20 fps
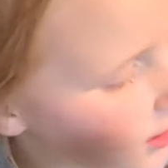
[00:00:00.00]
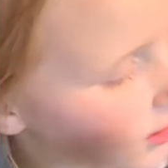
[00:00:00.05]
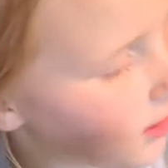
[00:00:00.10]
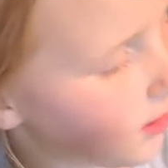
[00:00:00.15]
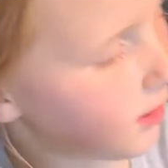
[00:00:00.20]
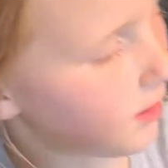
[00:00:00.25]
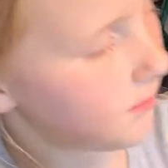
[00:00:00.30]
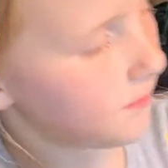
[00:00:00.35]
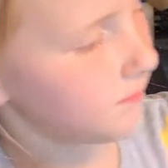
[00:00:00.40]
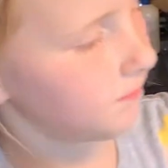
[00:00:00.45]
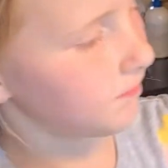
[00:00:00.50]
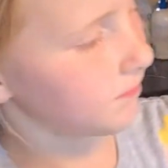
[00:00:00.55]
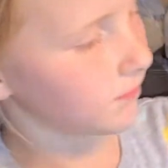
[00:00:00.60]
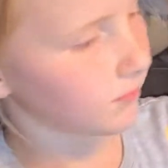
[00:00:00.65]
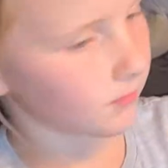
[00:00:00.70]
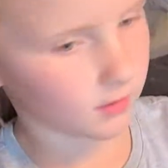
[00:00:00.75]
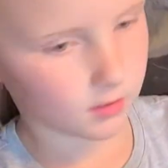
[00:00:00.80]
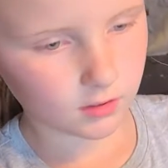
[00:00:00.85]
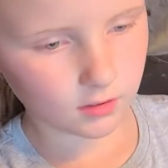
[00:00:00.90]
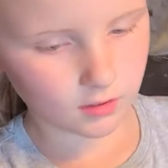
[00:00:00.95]
um,
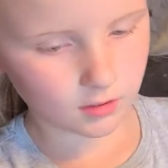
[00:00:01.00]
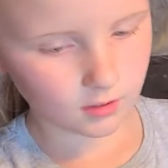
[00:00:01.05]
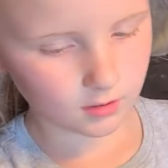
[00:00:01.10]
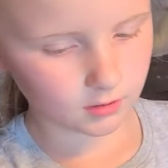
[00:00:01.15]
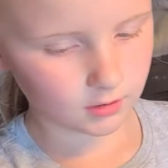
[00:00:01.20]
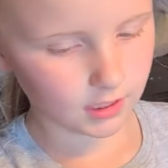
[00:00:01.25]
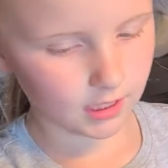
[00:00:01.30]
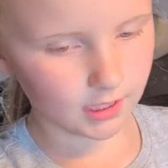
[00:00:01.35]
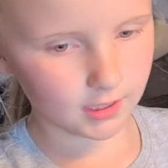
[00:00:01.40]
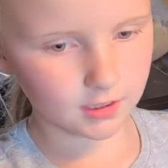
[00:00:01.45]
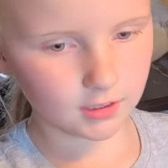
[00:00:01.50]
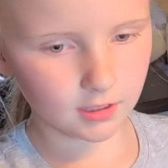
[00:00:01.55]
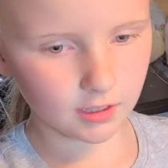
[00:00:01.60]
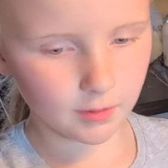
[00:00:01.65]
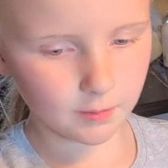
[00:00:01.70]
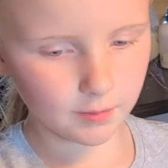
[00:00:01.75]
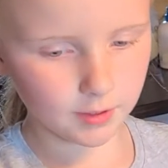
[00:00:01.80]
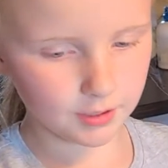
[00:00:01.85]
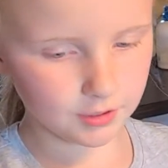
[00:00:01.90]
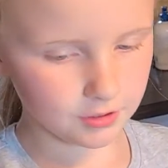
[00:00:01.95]
likes mm-hmm.
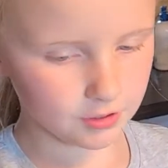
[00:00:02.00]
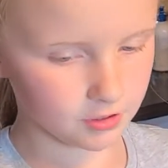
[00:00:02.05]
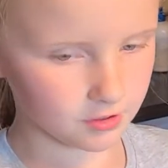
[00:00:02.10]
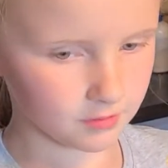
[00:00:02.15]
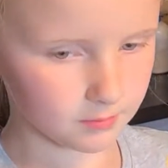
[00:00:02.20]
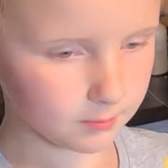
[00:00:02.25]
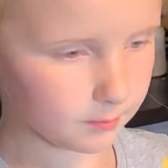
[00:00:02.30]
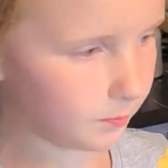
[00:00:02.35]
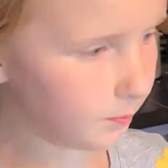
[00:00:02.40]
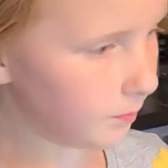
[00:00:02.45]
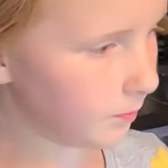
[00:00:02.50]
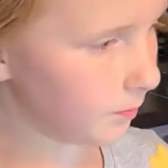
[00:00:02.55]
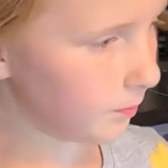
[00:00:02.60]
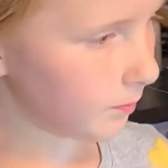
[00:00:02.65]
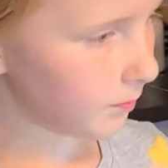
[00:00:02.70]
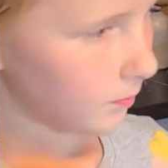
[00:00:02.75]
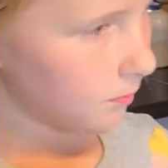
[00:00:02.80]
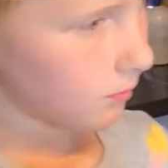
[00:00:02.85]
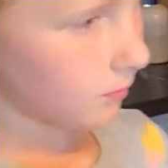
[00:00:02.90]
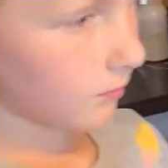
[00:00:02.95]
lemons.
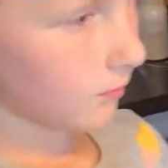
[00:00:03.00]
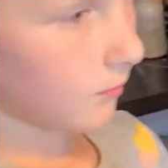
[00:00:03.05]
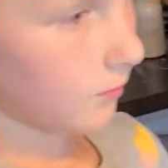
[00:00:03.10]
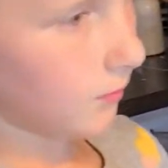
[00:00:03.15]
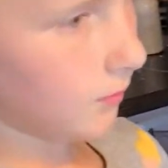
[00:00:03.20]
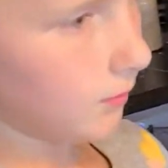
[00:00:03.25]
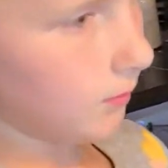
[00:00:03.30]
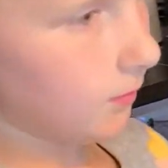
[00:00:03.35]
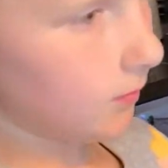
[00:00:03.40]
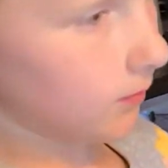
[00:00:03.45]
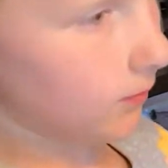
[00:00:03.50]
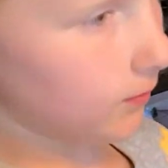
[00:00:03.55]
Pretty good, huh?